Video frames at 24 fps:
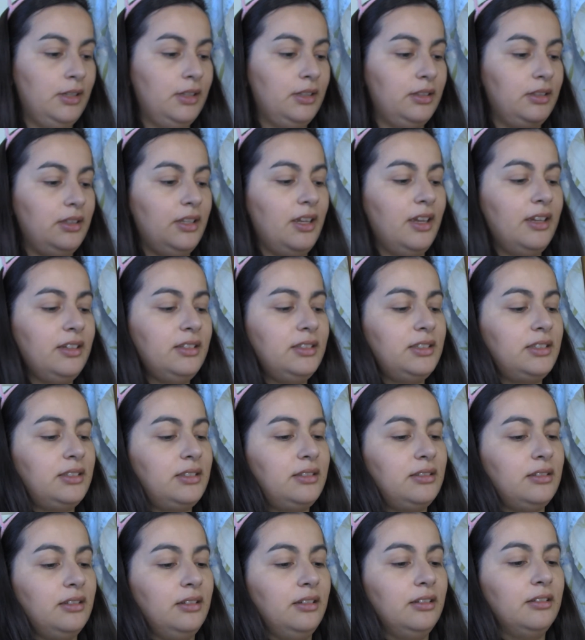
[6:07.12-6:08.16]
Next,
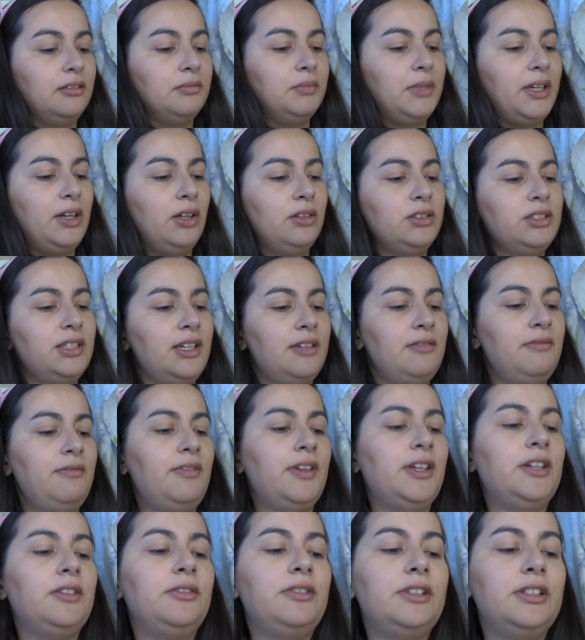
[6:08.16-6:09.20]
um, my all-time
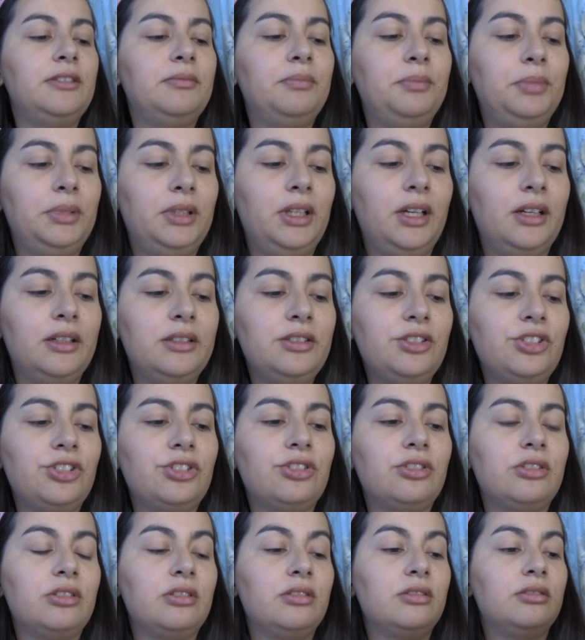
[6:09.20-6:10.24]
favorite
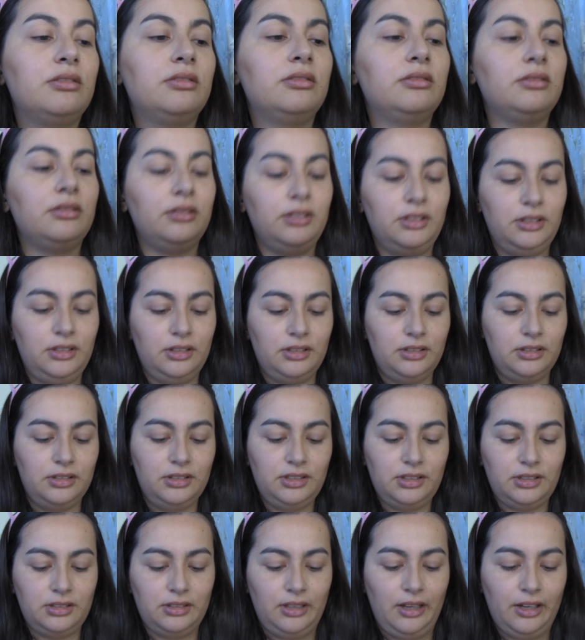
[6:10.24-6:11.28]
blush
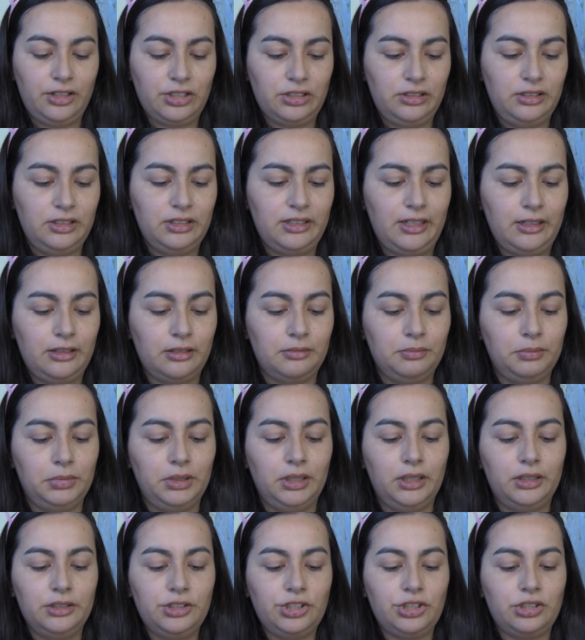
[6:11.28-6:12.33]
is, actually it's like a
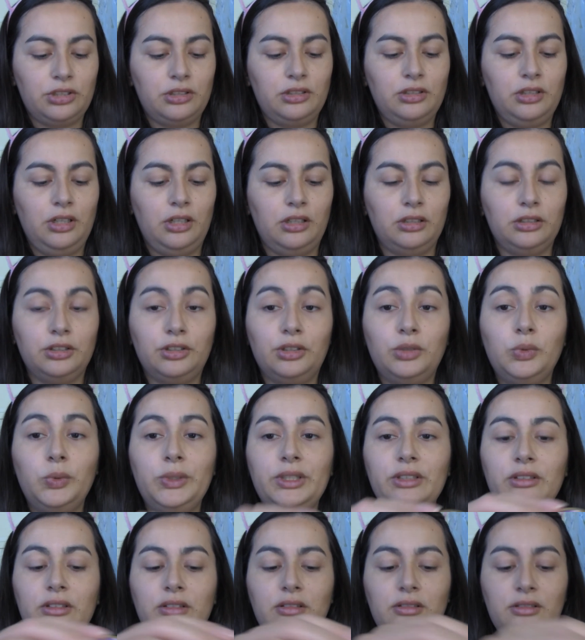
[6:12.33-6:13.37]
blush color
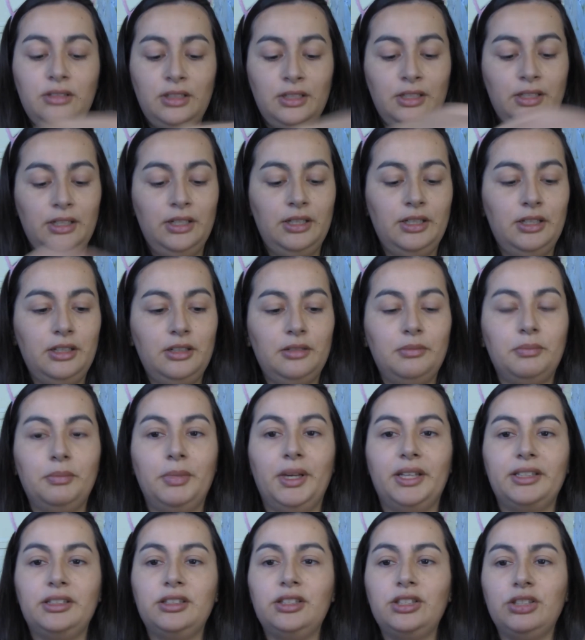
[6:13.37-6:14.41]
wheel
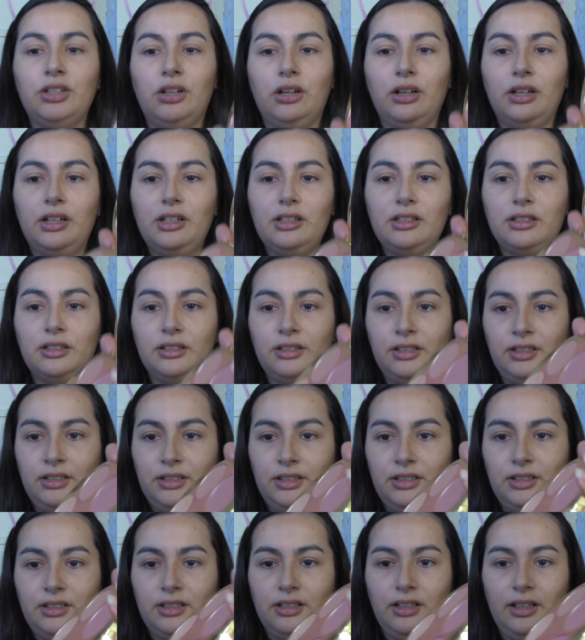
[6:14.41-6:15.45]
by Tarte.
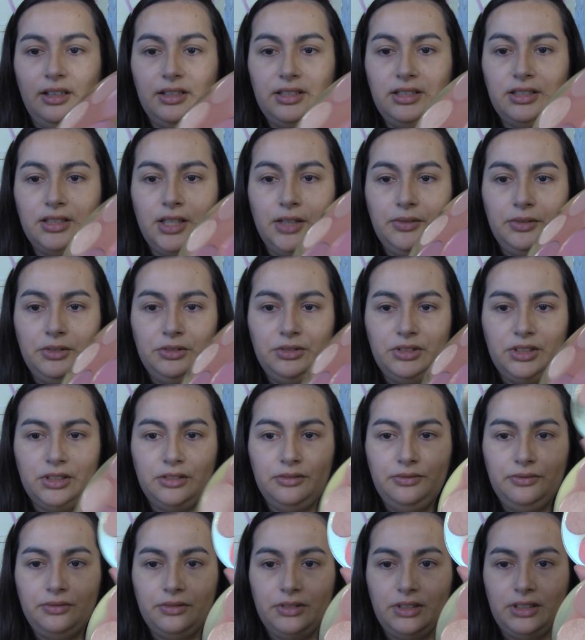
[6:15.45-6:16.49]
It has several
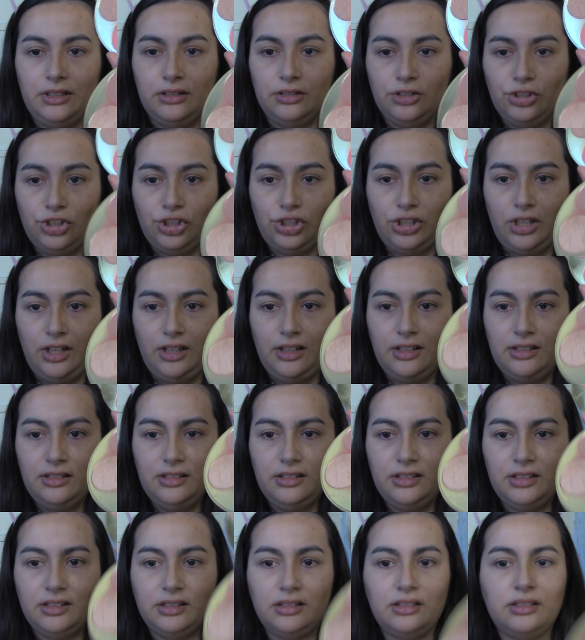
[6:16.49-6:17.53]
different
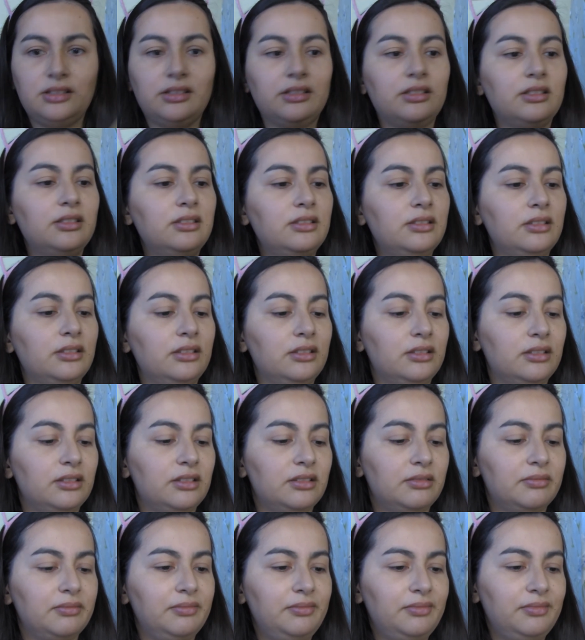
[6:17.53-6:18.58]
shades.
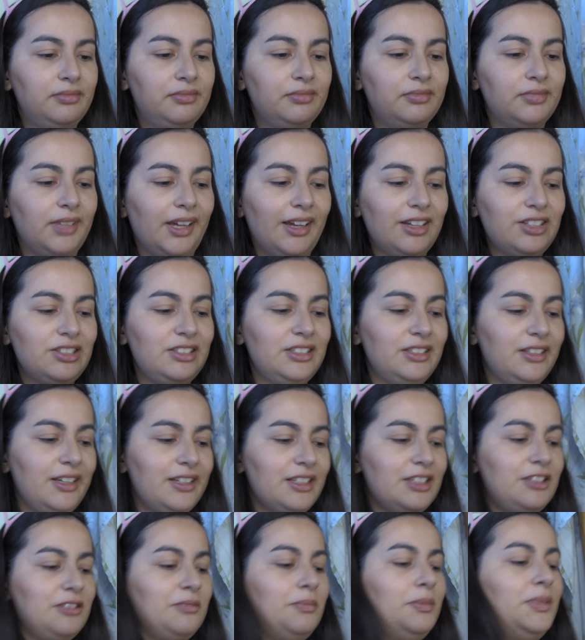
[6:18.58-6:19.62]
Um, I actually like
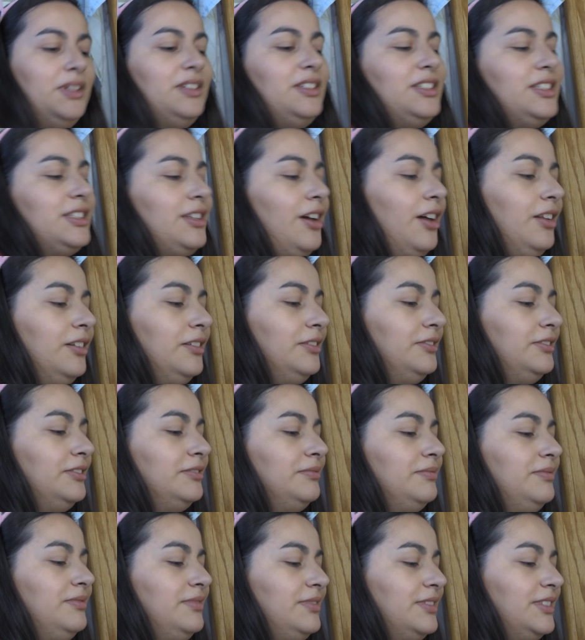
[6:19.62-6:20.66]
to mix all of
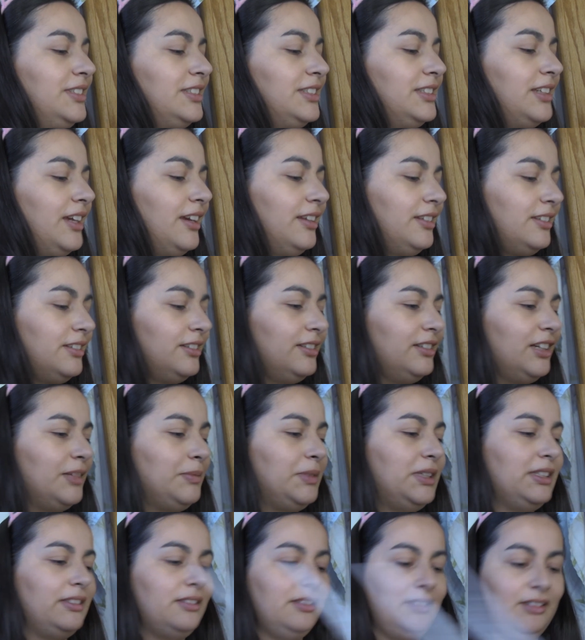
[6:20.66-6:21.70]
them together. I
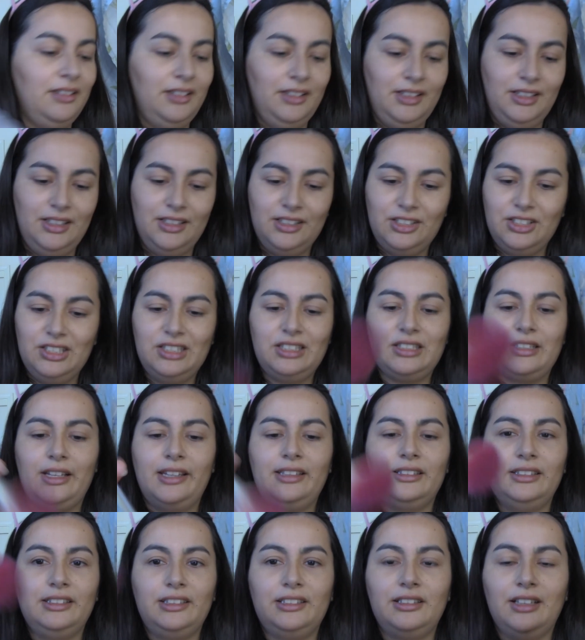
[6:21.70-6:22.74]
mean, just
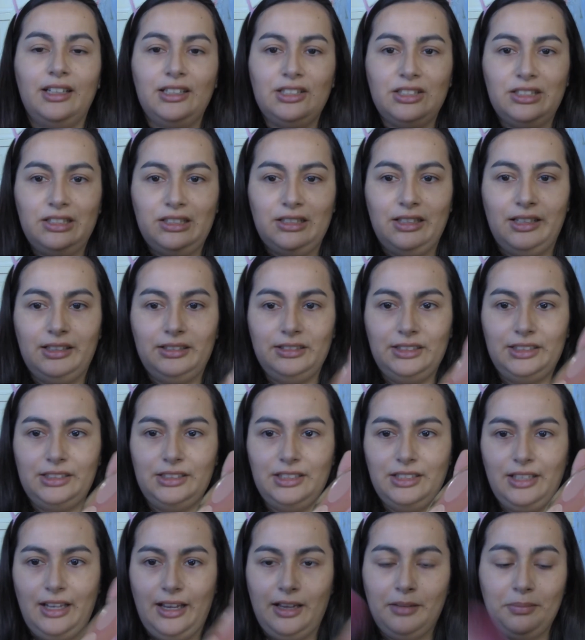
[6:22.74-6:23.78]
lightly, I just lightly
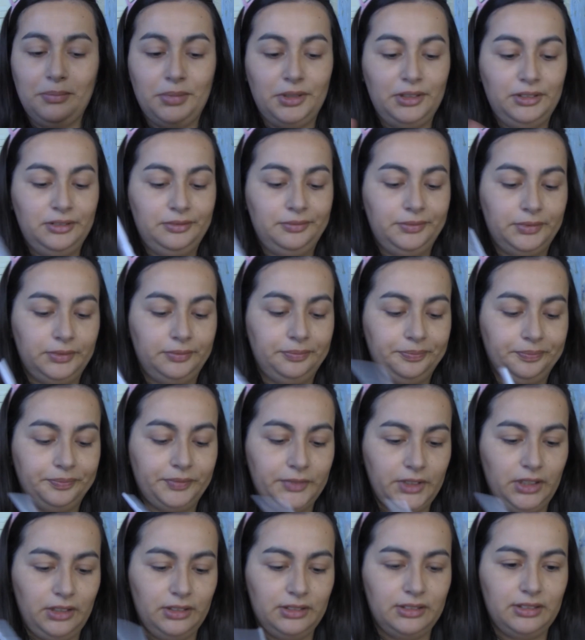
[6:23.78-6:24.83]
tap
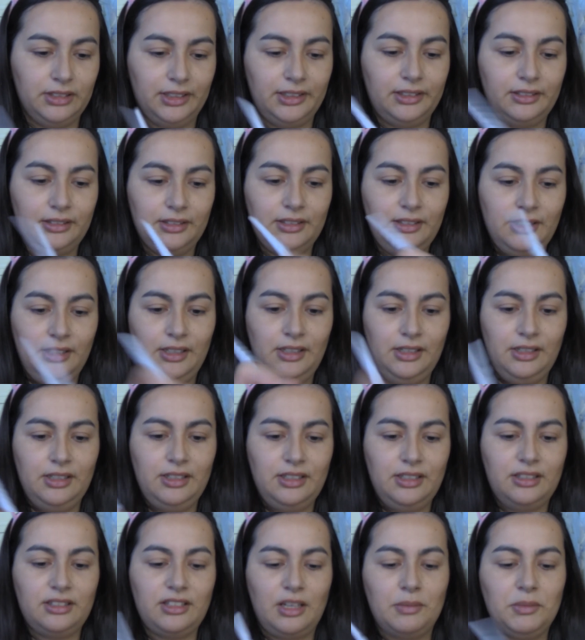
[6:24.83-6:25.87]
on like
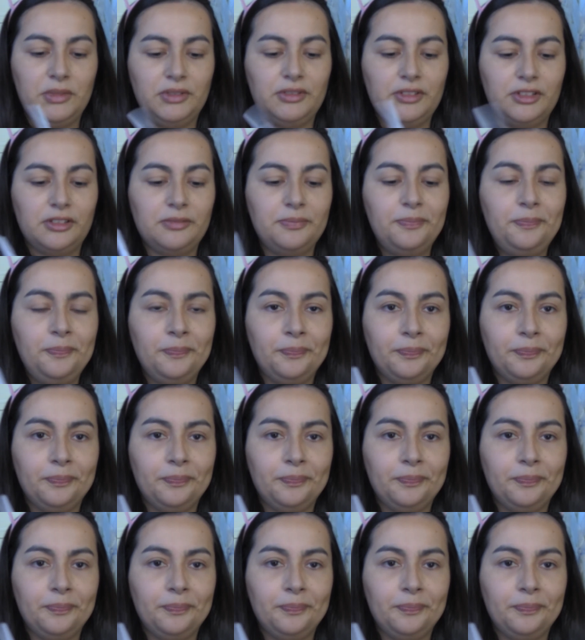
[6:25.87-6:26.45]
some of them.